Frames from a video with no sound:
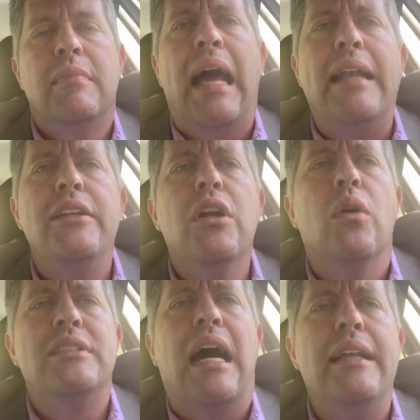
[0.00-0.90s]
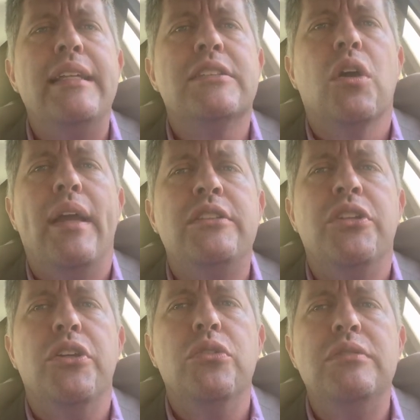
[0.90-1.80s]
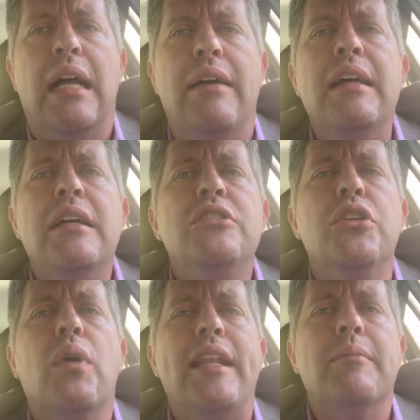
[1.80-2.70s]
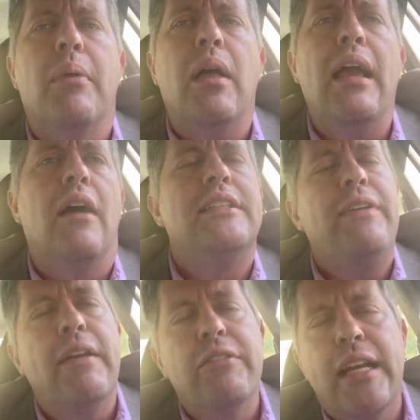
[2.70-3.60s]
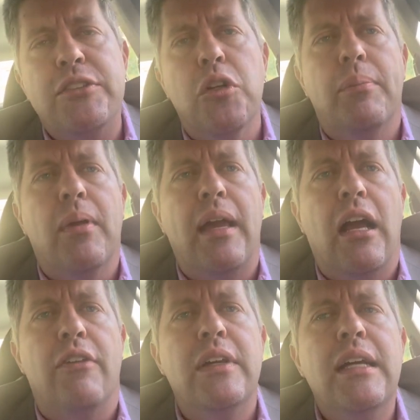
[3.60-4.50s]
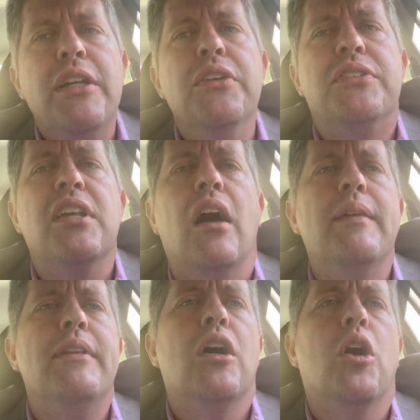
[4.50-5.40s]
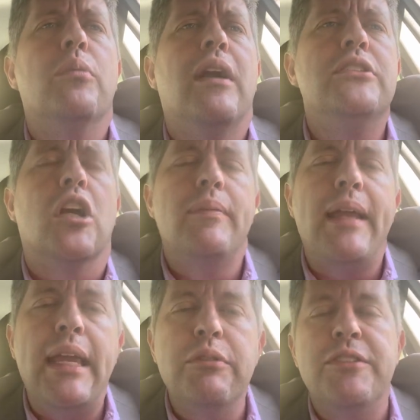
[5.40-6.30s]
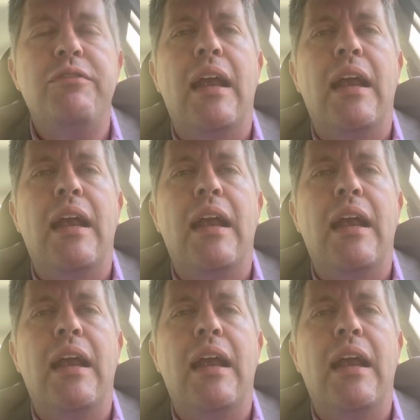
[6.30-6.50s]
How do you know Ohtani's going to do great in the playoffs if he ever gets to a playoff? You saw him in the home run derby. He was